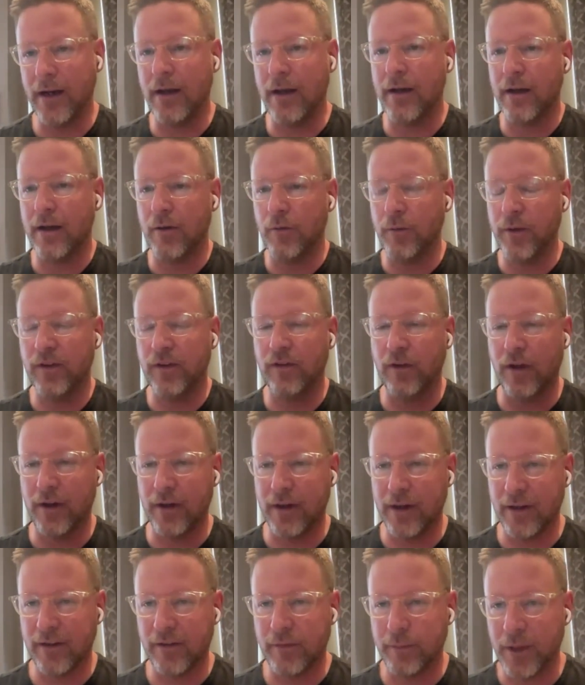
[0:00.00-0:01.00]
uh, we saw
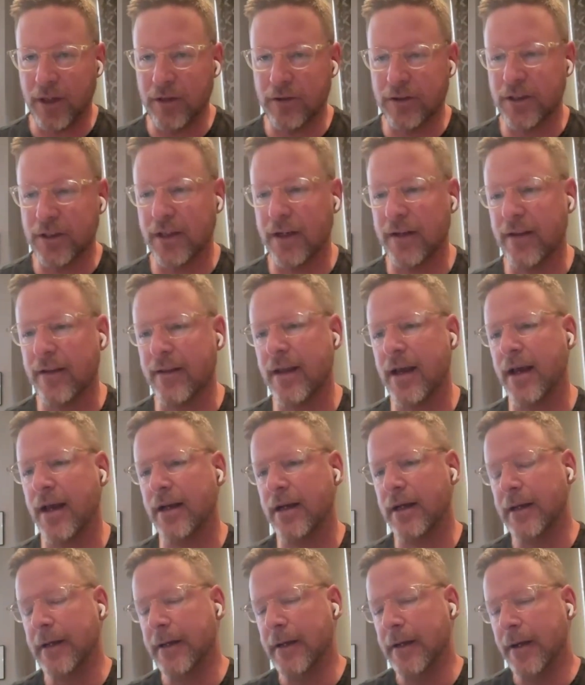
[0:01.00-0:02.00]
an explosion in
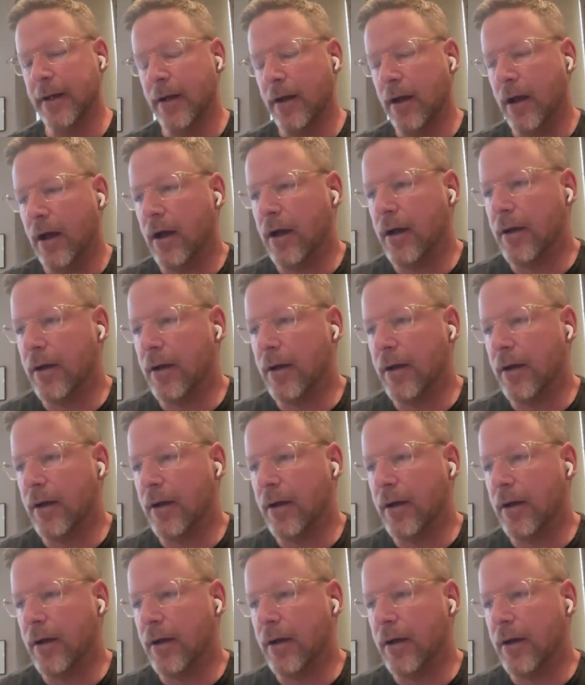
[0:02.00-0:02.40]
that.